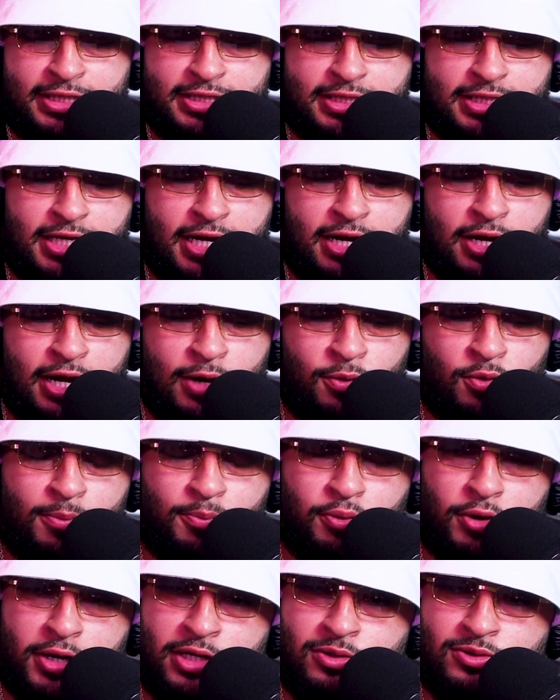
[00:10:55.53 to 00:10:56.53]
said. At
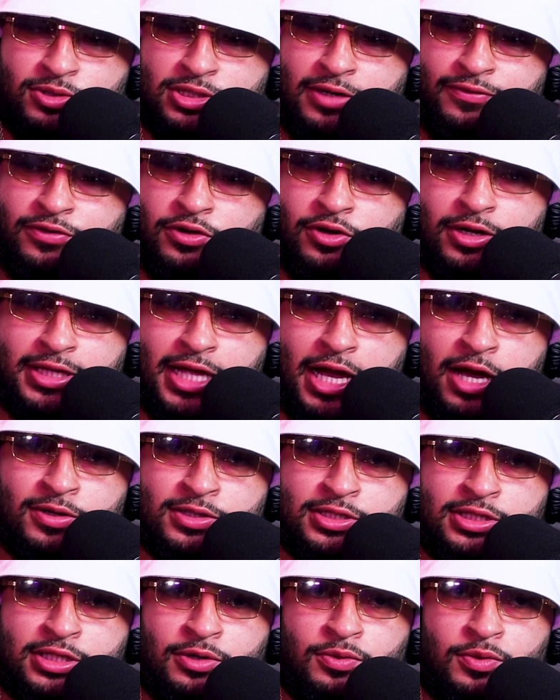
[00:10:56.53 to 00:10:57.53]
one point he was giving her
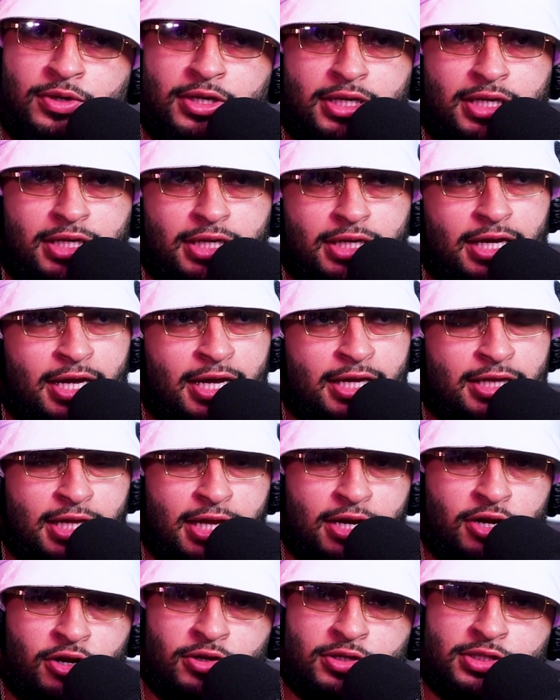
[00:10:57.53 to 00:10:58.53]
$1,000 a week and
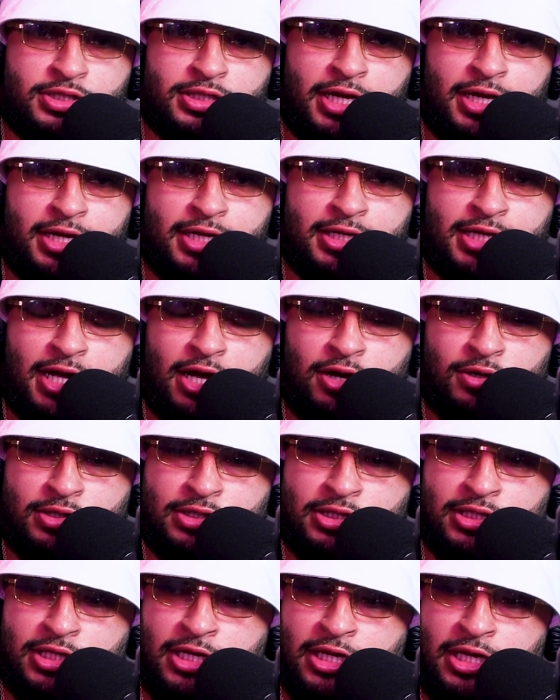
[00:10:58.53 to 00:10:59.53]
letting her stay in his
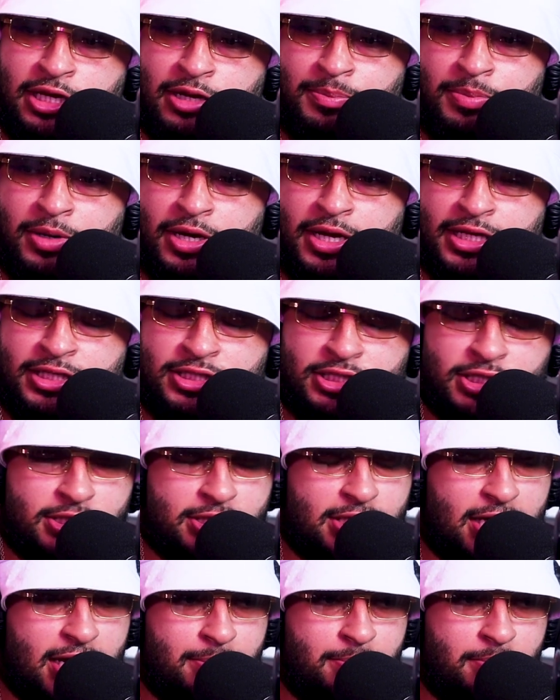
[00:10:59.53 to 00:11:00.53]
house, but it
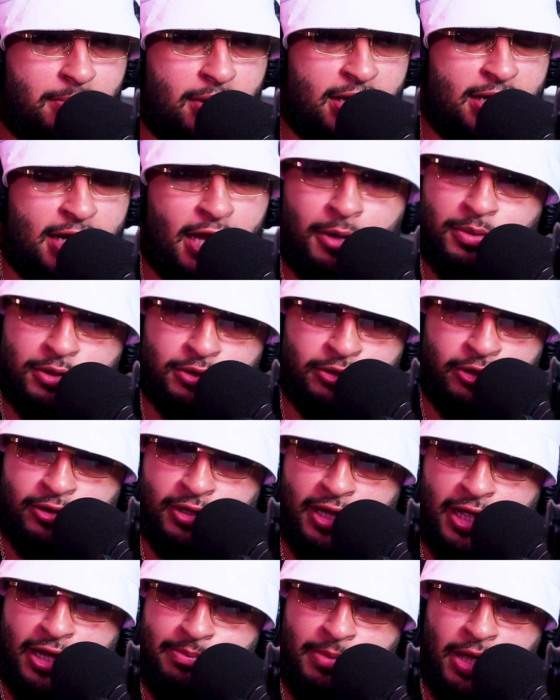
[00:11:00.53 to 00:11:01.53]
just like enabled
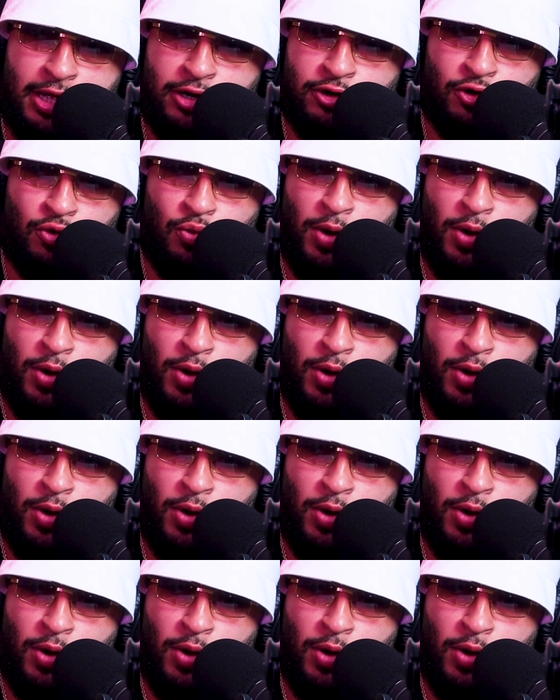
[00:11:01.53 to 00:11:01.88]
her, like made her